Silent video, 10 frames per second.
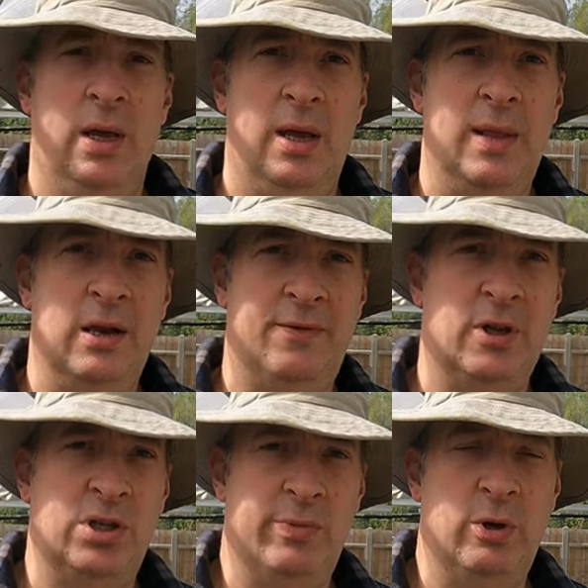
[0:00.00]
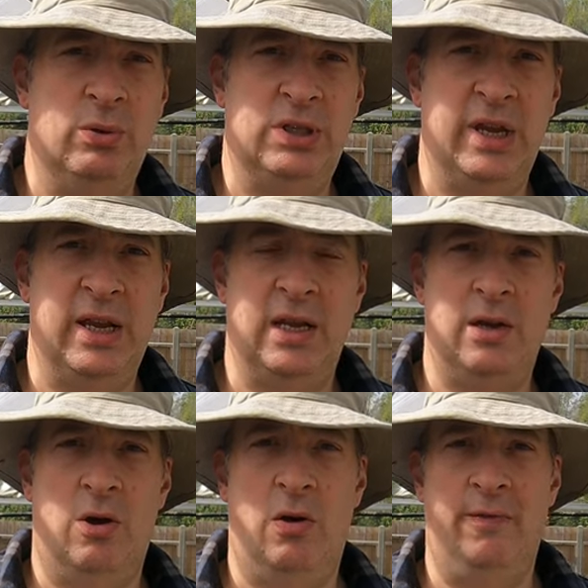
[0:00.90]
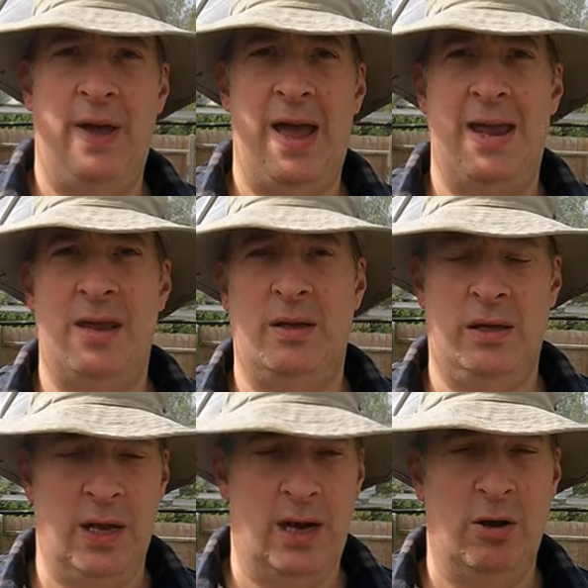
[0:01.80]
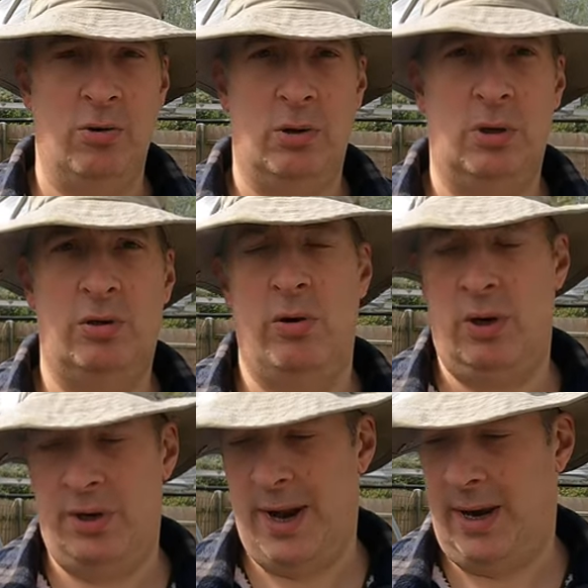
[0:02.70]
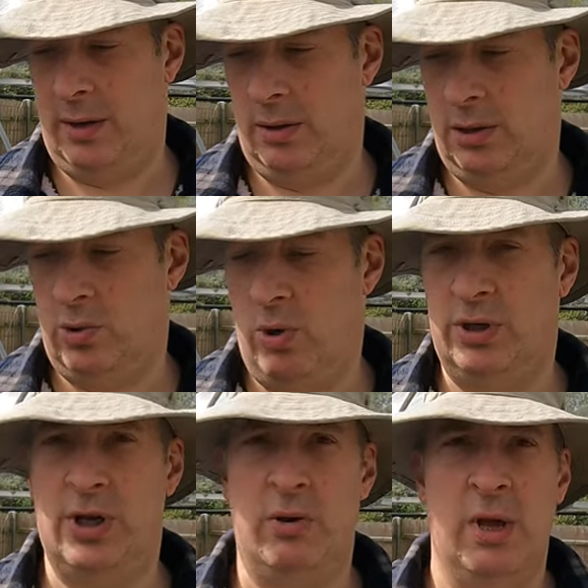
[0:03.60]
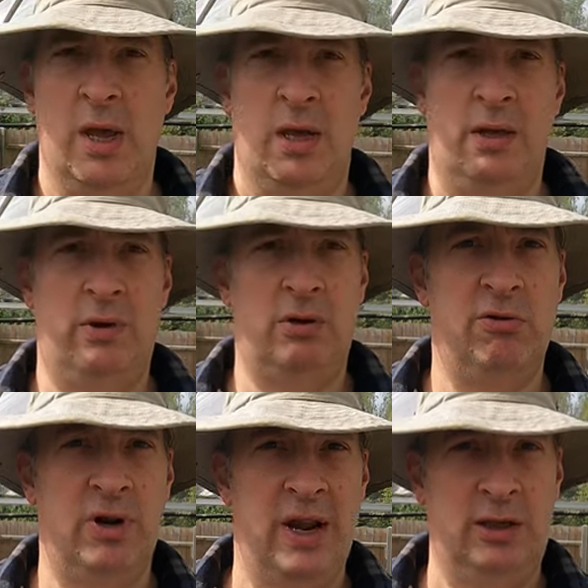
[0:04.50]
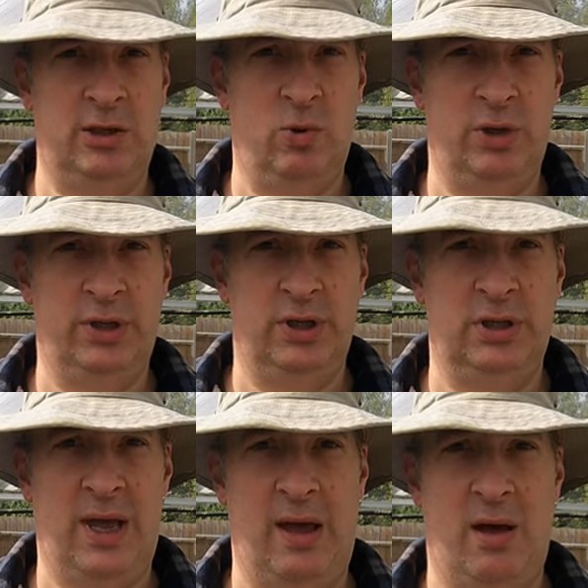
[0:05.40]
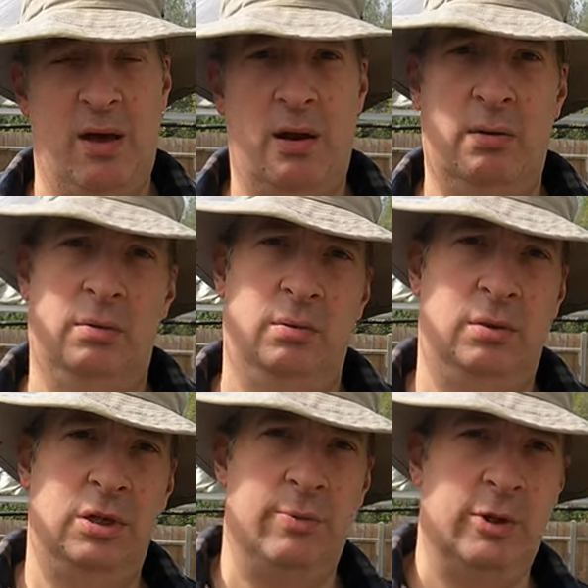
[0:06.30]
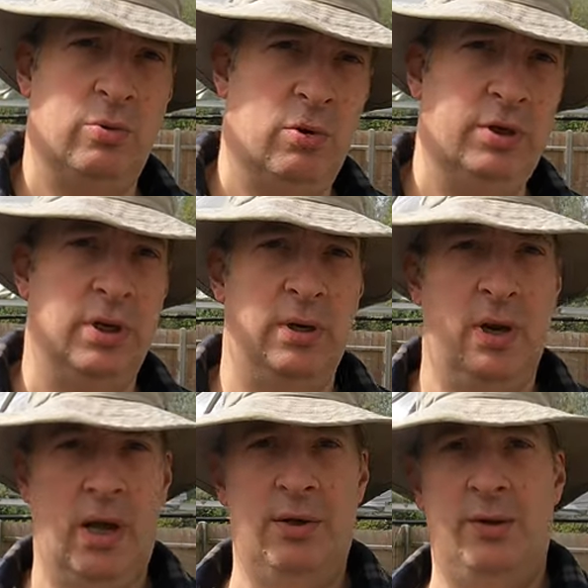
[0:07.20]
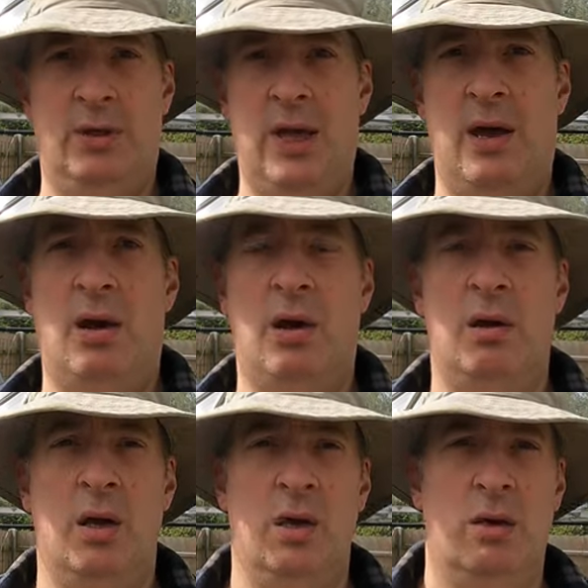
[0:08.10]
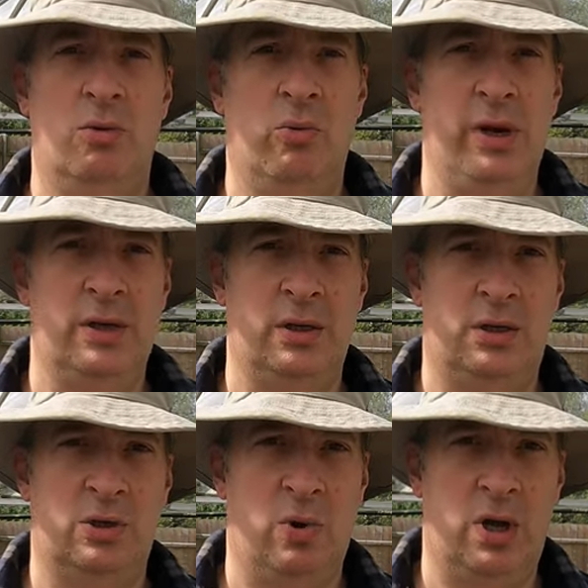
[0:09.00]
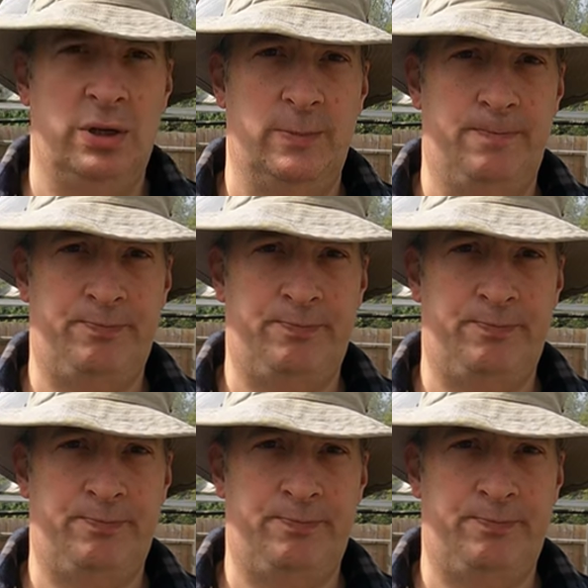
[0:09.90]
And then I've got some old seed of a yellow crookneck squash. So there are crookneck squashes that are summer squash and others that are winter squash.